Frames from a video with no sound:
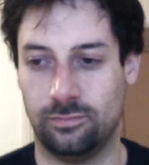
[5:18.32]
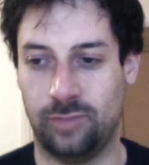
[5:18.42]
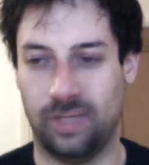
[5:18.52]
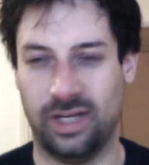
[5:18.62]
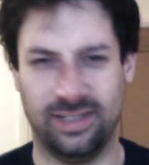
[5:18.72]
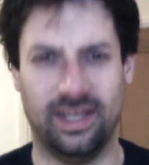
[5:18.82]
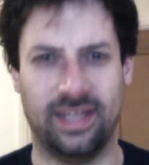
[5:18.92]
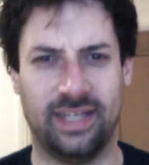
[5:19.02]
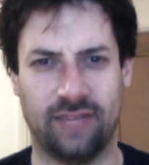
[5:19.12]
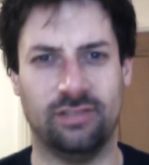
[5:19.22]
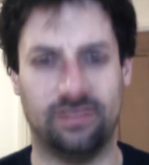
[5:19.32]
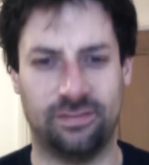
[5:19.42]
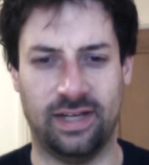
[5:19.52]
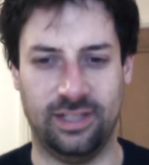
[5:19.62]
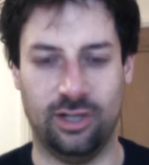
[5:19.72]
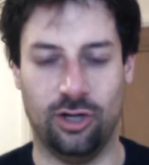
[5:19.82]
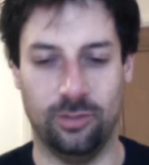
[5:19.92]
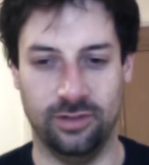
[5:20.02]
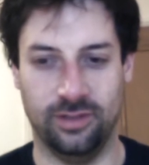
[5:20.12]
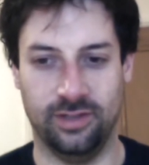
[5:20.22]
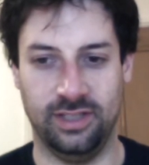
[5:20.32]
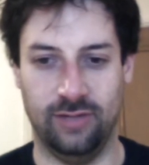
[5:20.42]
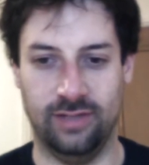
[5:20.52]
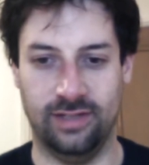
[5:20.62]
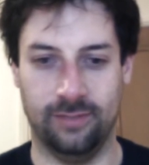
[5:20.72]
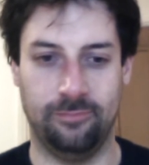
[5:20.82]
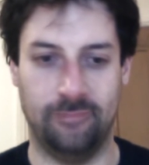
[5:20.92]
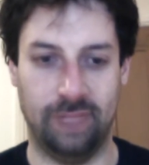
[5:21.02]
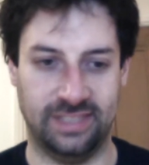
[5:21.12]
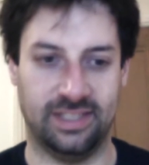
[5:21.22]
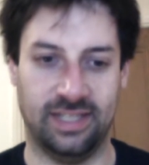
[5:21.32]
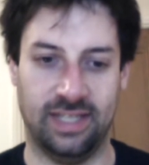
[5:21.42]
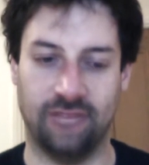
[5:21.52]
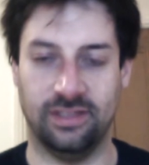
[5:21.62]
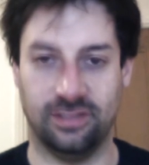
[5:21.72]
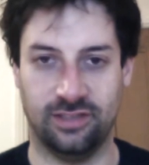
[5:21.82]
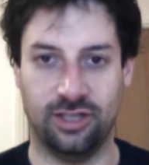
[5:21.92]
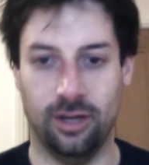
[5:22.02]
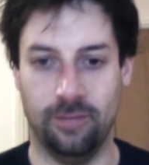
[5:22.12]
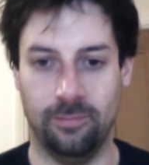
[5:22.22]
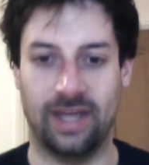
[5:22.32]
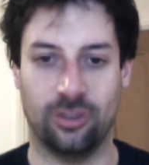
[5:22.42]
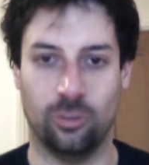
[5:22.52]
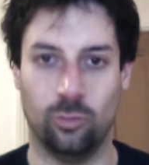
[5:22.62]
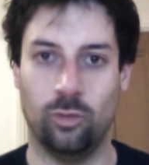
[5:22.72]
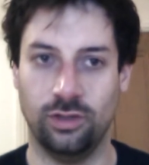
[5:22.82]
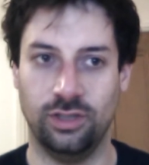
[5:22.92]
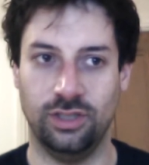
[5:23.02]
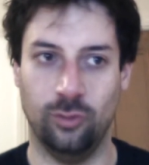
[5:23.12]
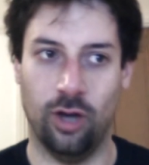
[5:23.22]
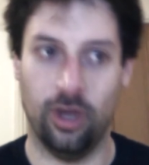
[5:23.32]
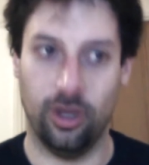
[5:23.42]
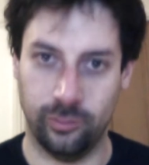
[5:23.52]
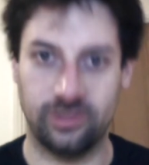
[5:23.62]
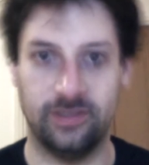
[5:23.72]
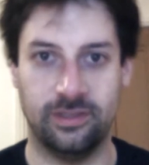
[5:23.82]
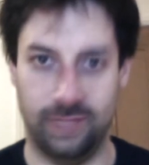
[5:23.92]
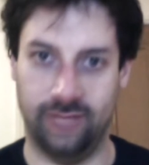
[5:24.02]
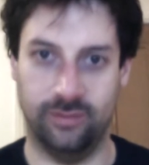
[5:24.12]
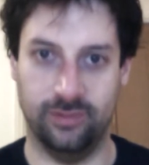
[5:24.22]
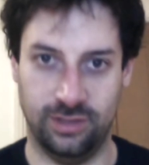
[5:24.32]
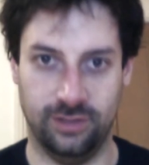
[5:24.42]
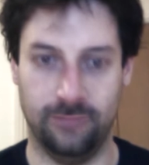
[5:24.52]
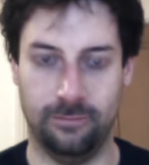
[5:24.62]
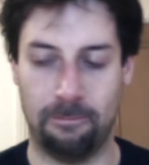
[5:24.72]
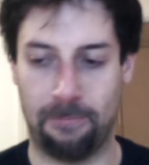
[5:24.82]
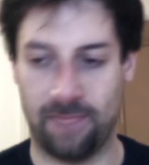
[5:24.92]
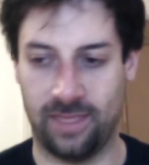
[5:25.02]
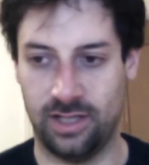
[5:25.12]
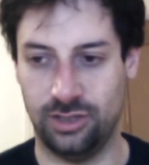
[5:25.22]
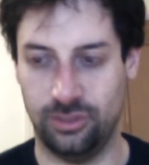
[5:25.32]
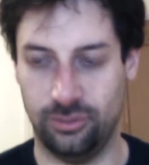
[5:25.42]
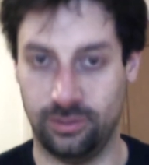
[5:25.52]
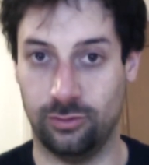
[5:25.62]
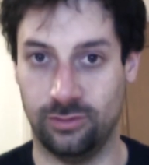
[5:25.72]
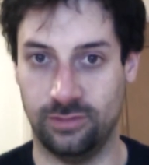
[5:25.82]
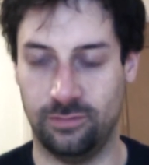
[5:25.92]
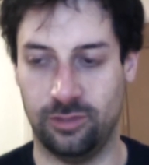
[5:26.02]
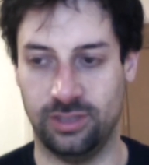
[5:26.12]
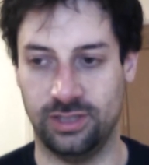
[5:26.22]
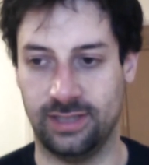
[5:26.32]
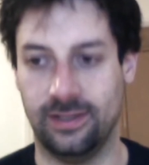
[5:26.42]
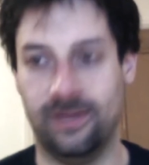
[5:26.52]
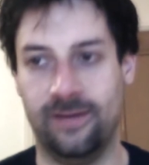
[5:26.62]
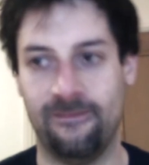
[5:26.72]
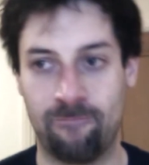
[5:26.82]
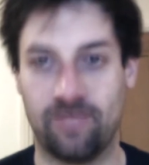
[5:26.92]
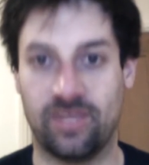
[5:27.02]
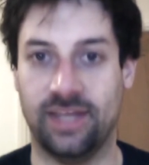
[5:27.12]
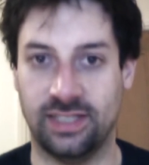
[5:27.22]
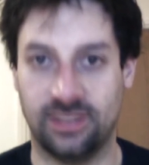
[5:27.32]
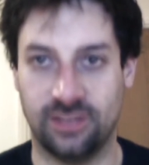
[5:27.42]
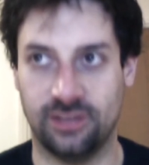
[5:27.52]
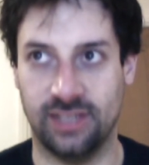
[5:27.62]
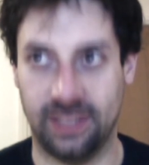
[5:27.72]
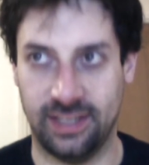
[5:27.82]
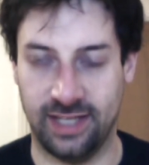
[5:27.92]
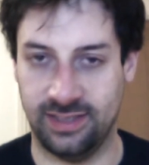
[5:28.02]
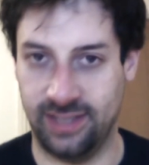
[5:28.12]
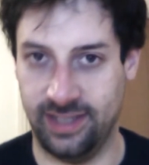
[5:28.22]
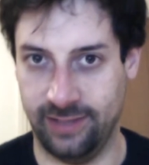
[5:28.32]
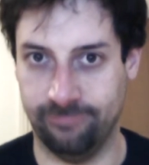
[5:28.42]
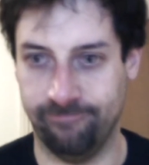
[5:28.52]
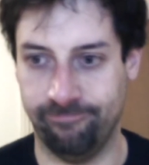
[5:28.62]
But I gather it's fairly common that you end up basically having to cut back on what you hoped to be able to do during the course of the project. And that's certainly the case here.